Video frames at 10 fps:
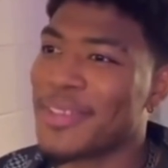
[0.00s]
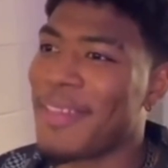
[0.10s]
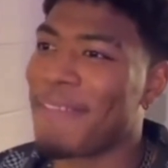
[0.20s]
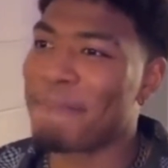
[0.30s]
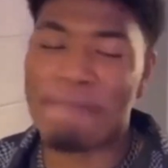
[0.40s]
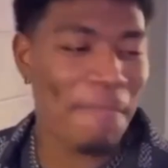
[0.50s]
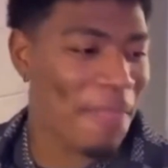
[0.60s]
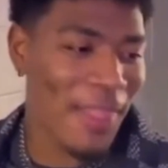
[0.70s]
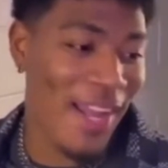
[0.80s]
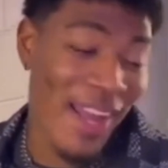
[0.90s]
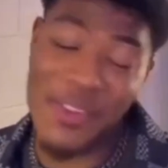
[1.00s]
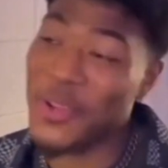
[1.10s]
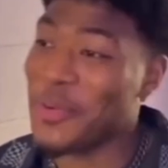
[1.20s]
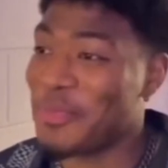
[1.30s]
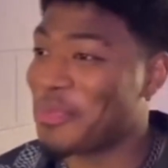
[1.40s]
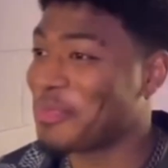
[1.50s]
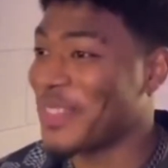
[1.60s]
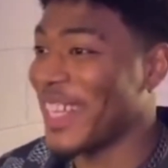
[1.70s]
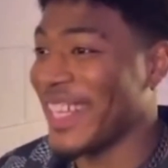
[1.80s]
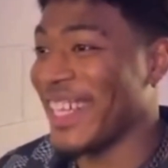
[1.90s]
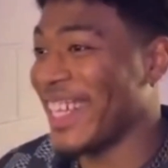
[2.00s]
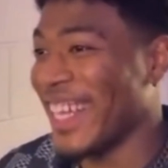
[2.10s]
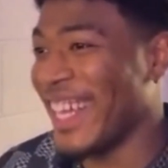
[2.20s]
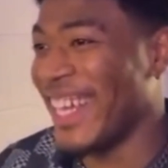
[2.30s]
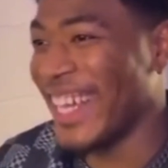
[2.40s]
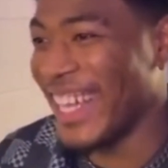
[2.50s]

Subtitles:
James, he said, I think Bronny can go to any college he